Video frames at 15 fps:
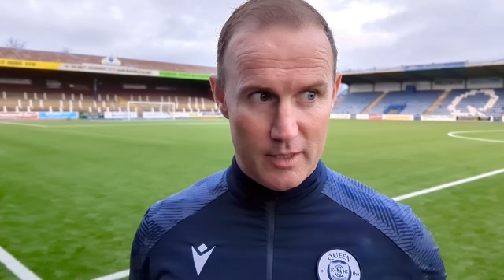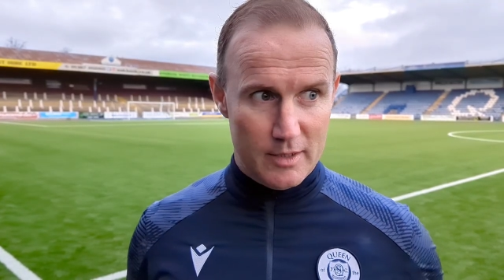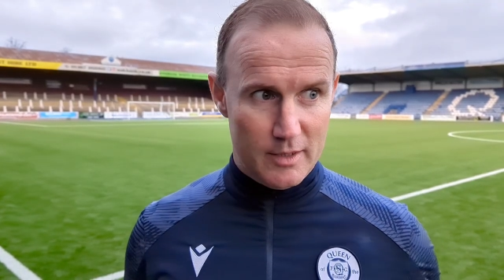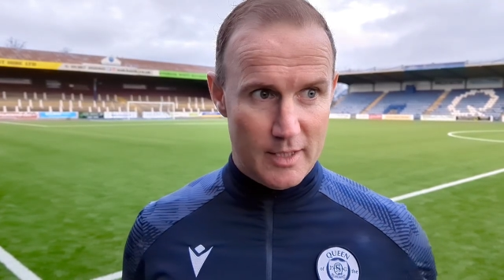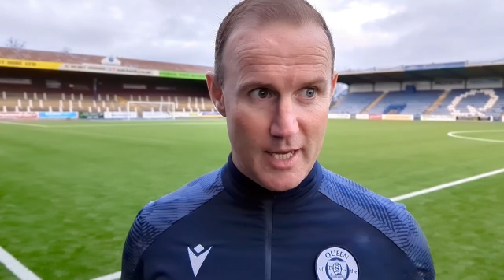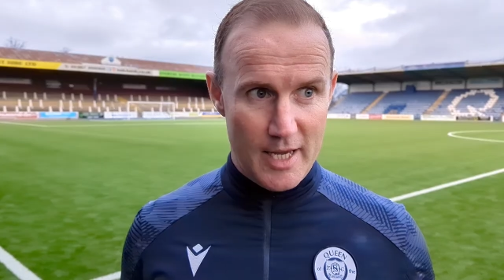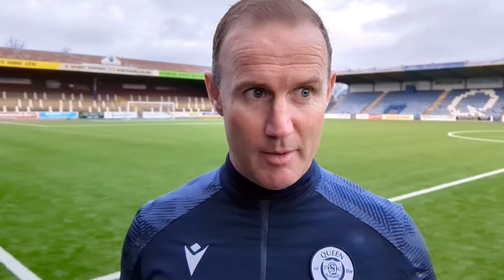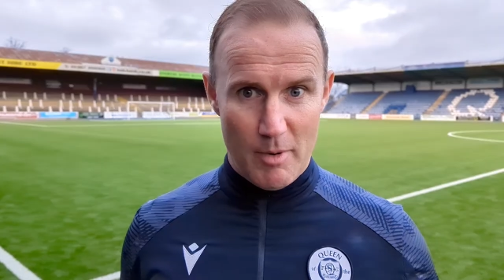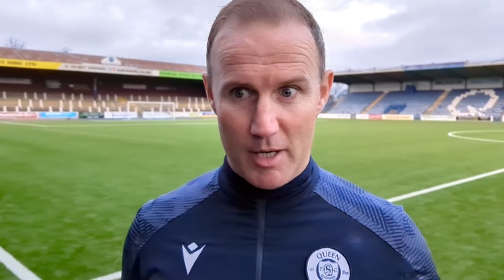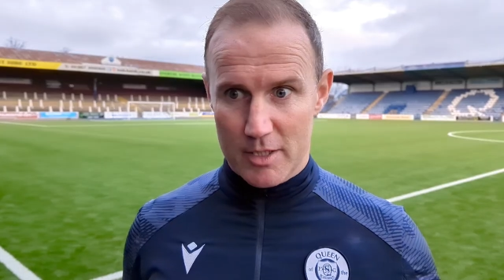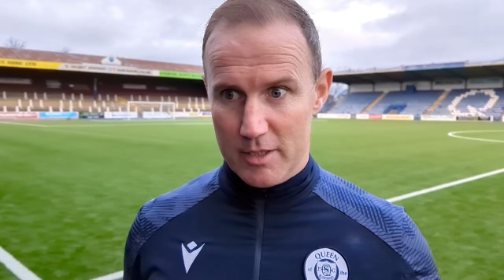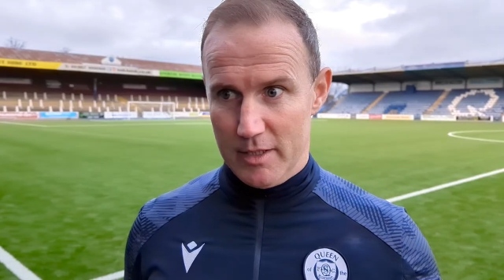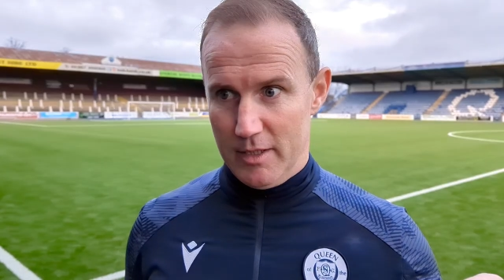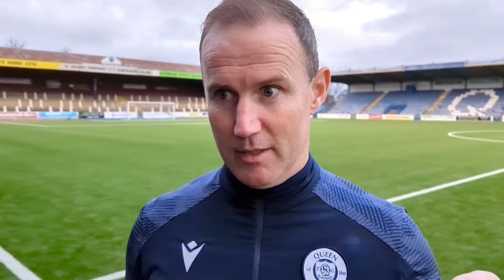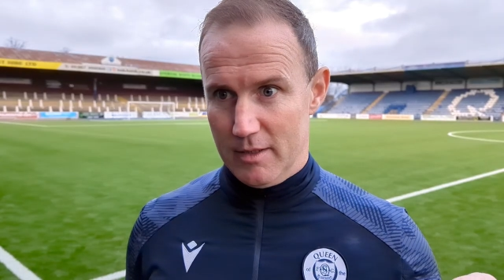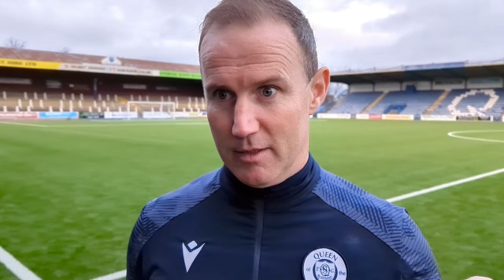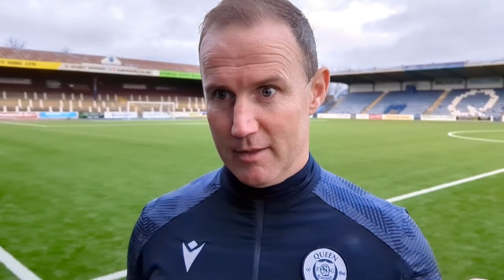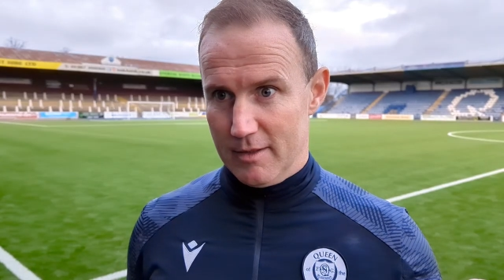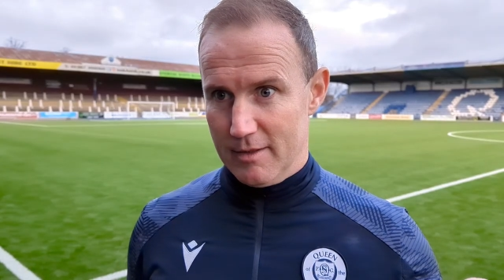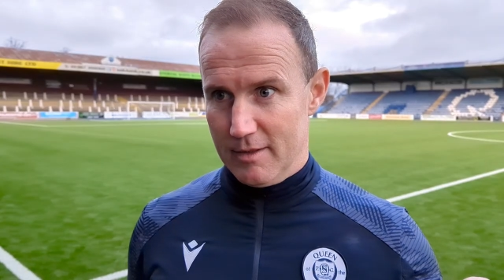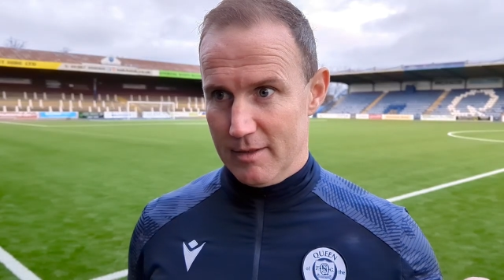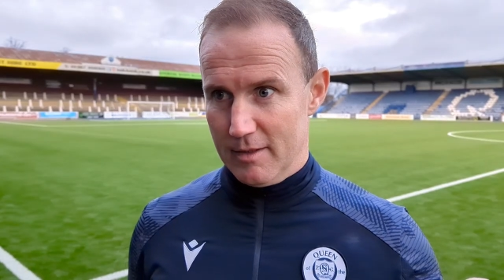The game actually
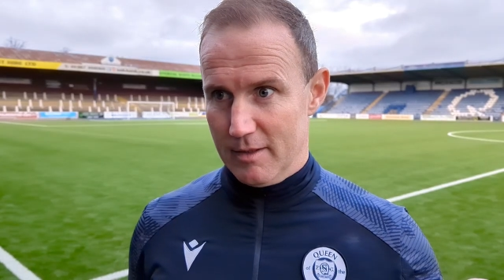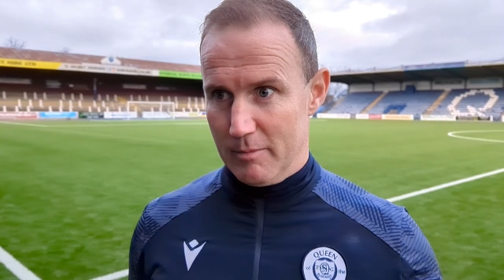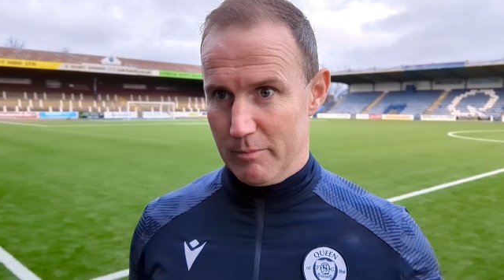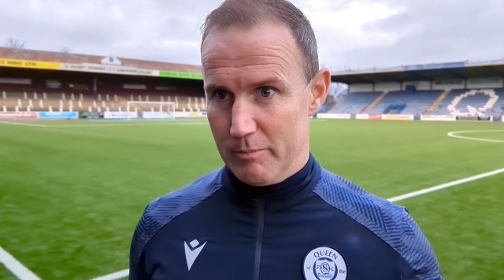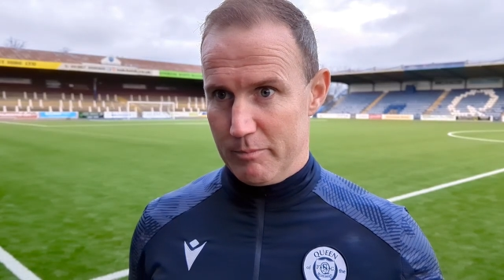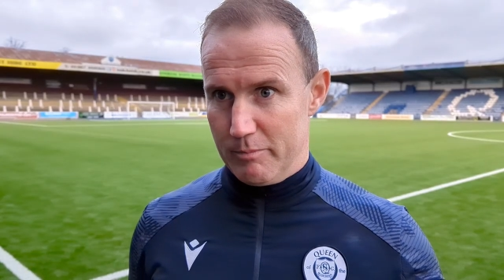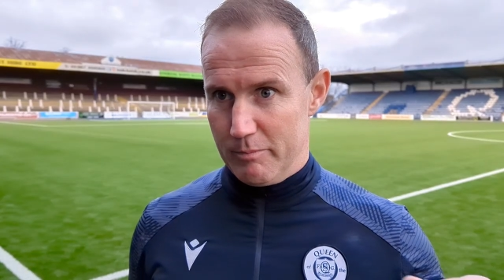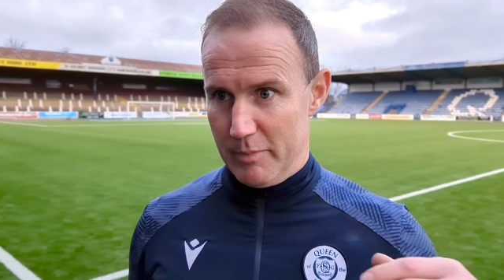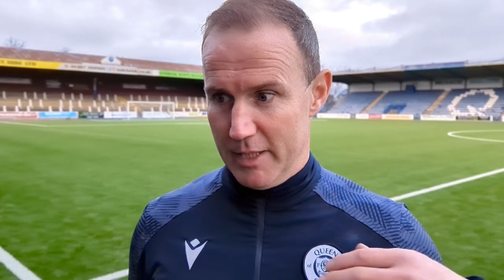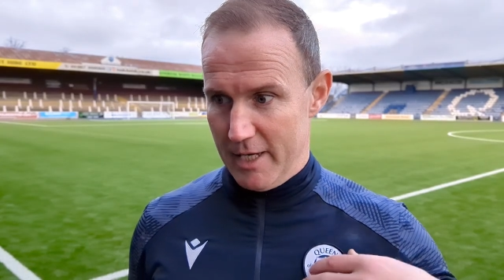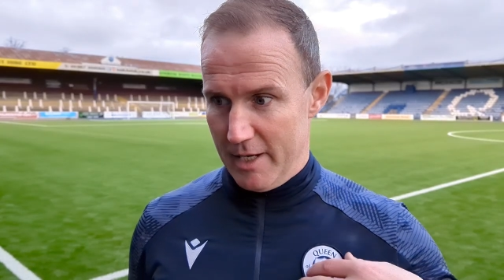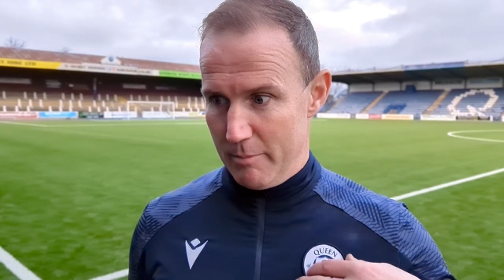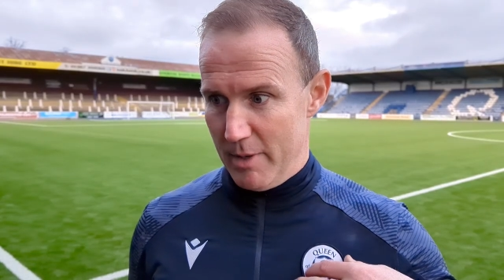became